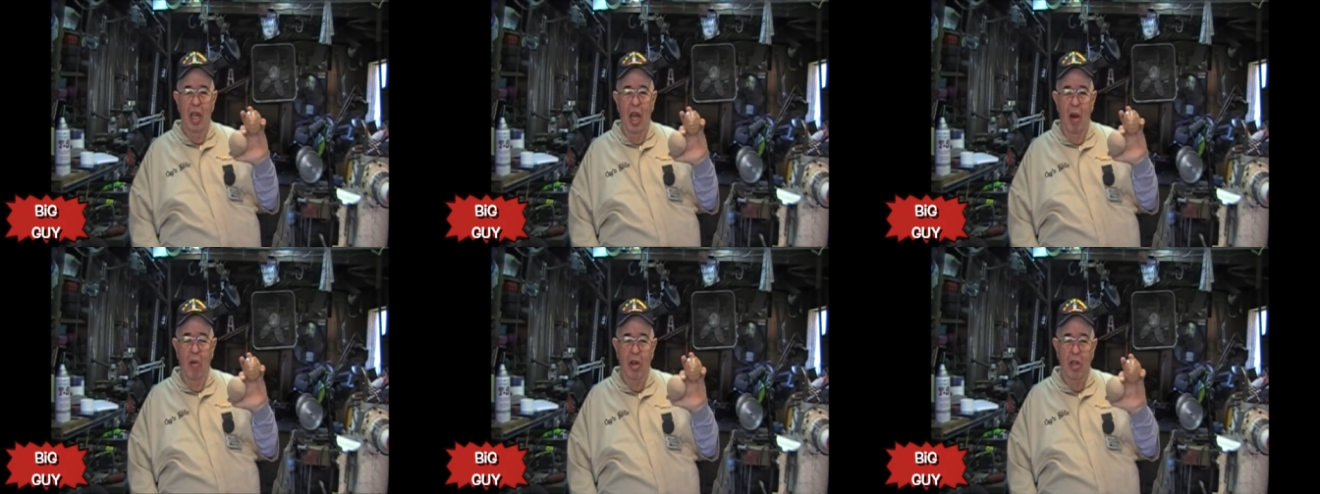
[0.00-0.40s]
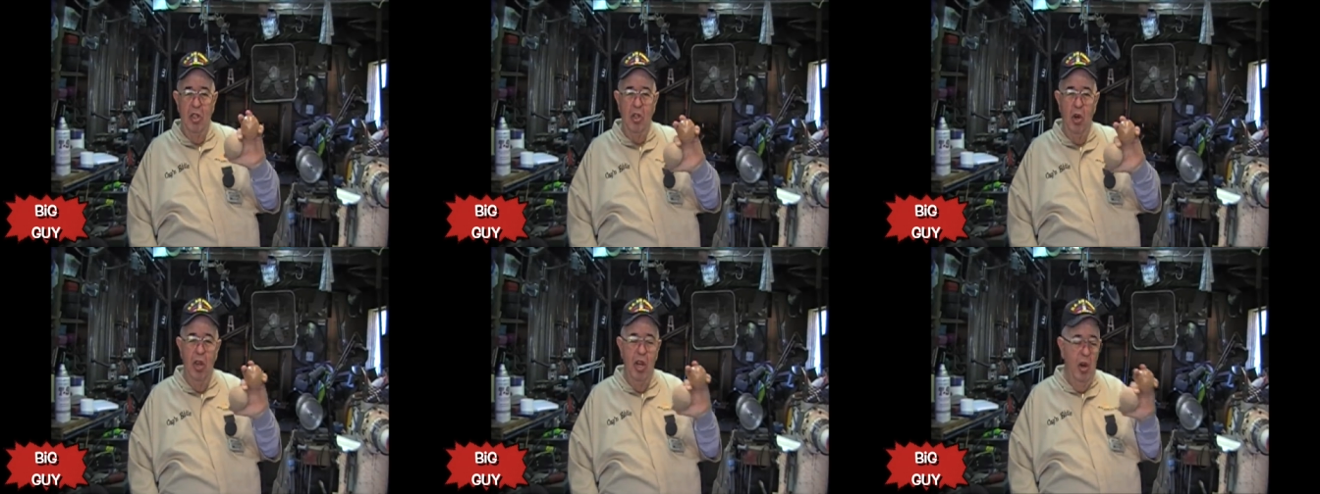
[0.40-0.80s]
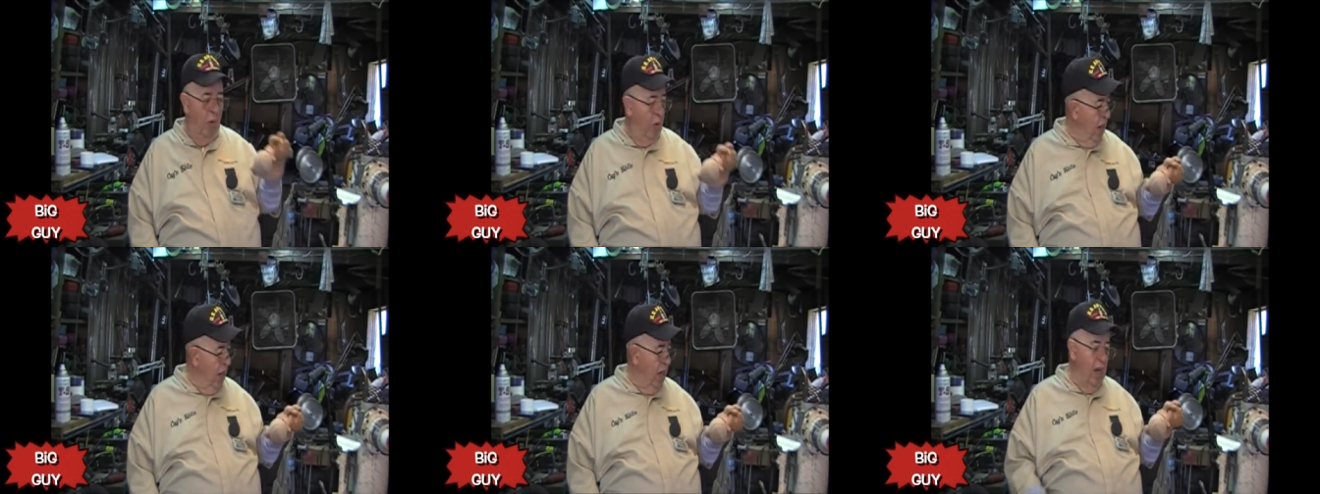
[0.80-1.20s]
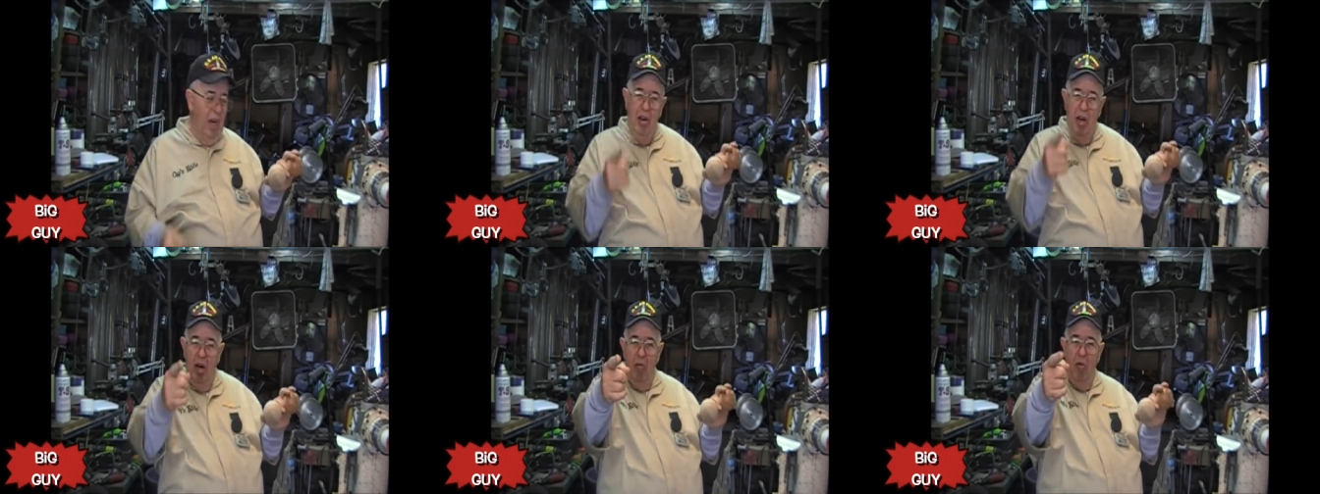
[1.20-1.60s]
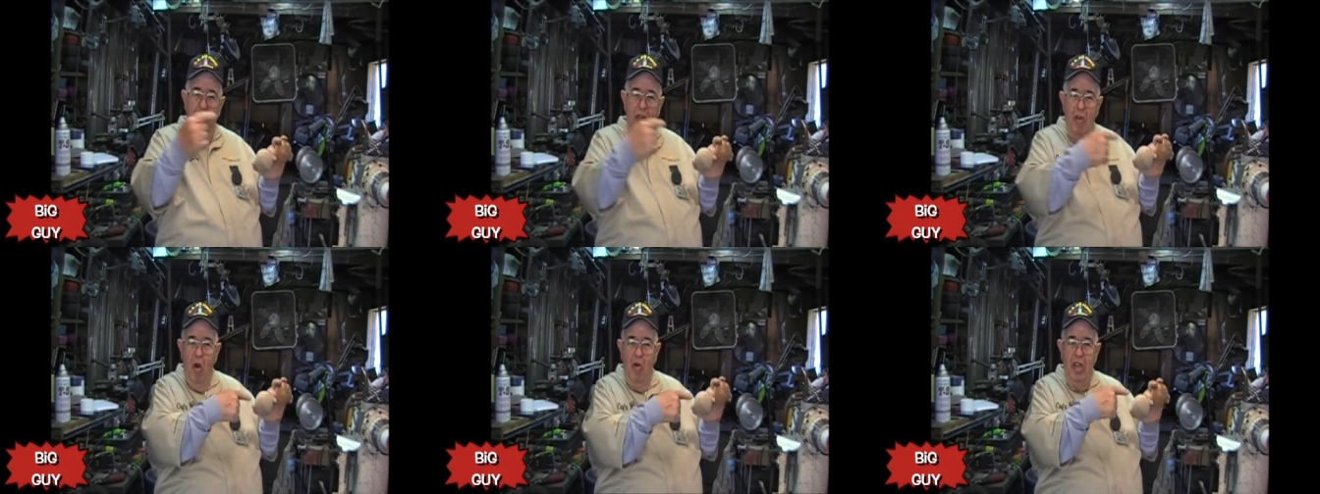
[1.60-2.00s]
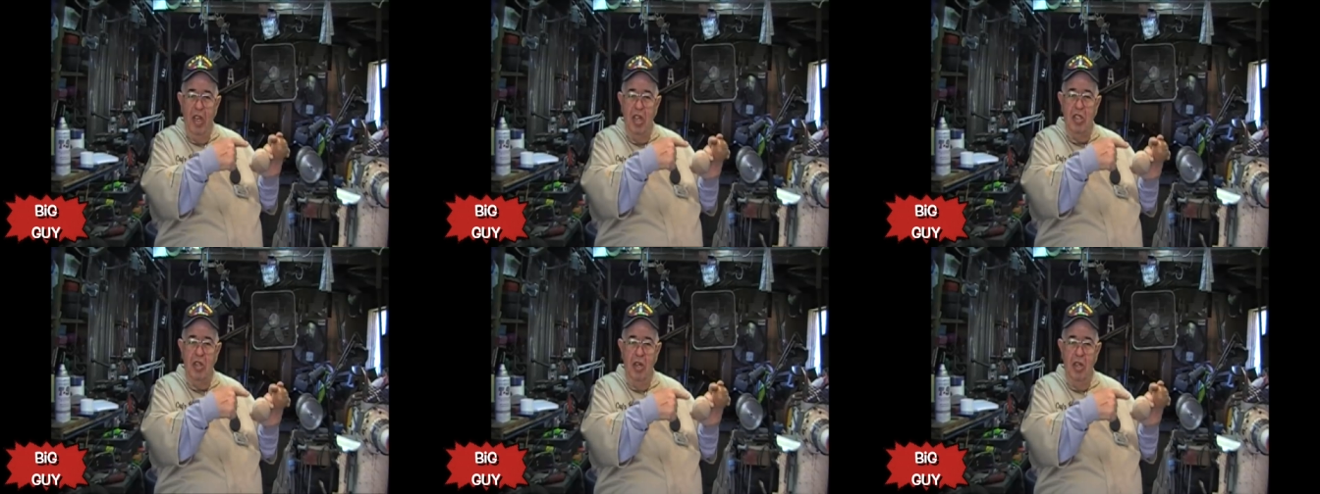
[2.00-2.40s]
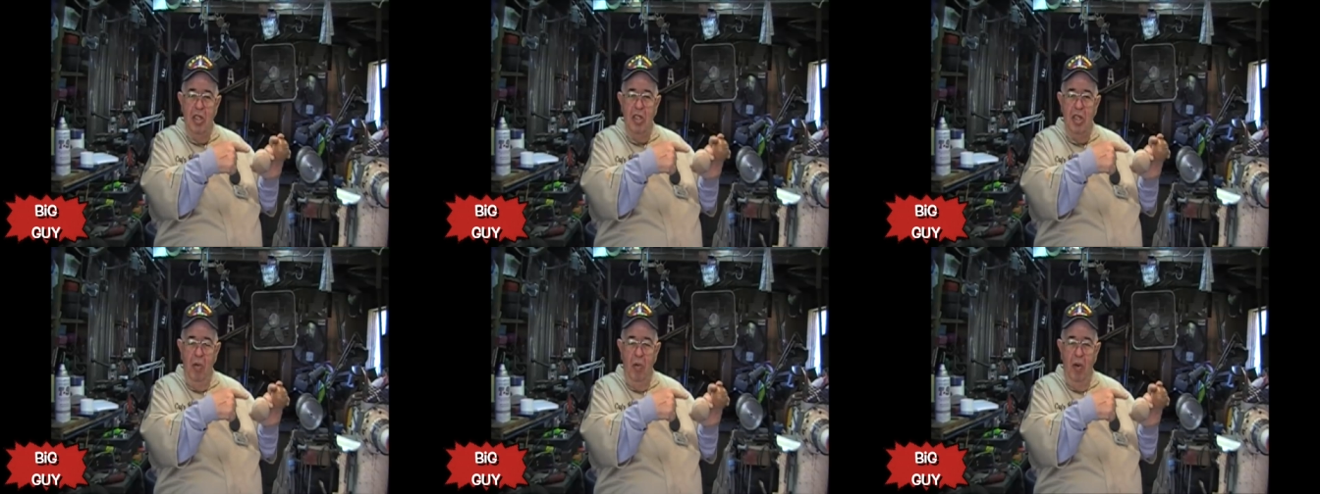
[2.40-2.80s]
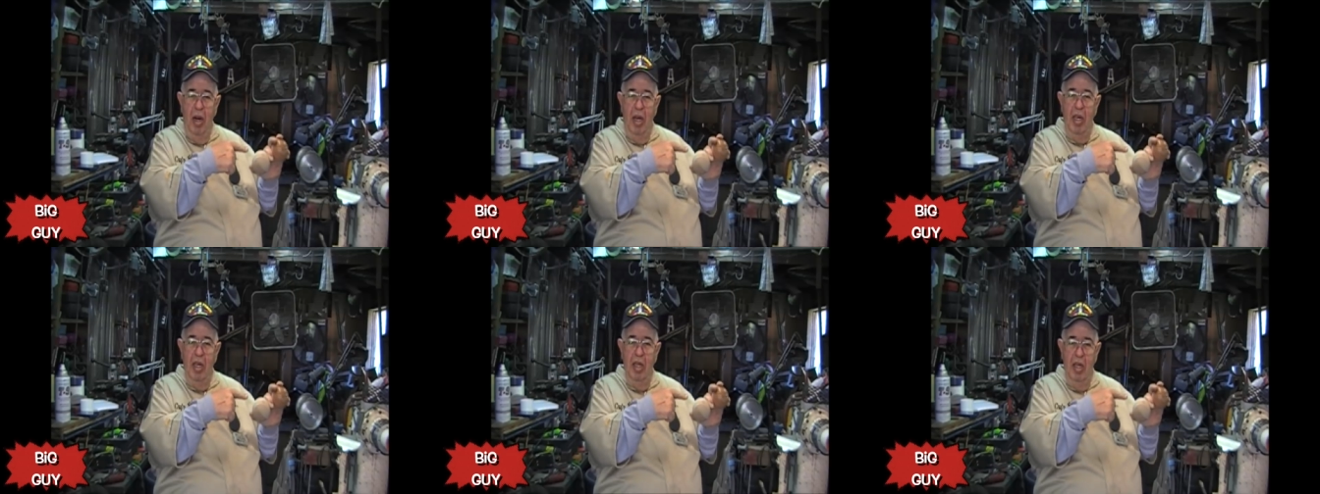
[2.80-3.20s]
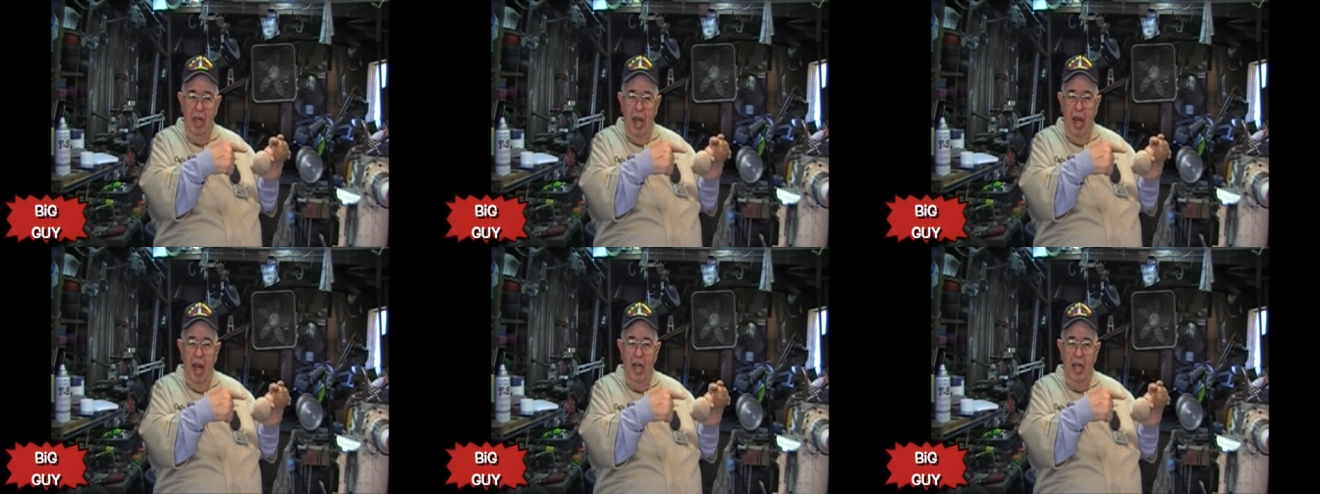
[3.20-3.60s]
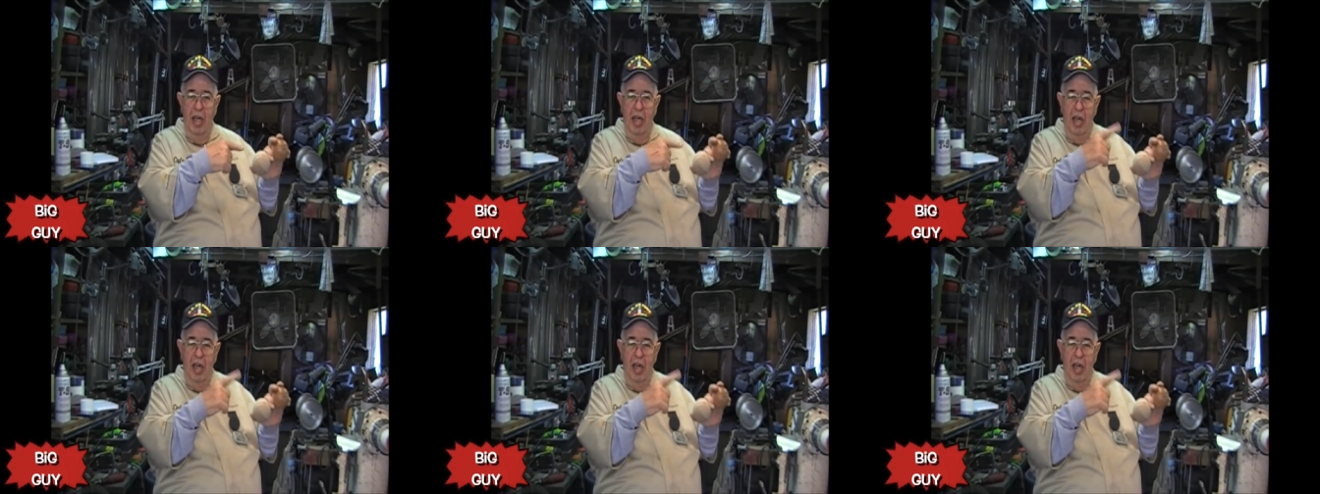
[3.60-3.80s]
I want to show you the rig. I'm going to move you over here so you can see the rig. You got it?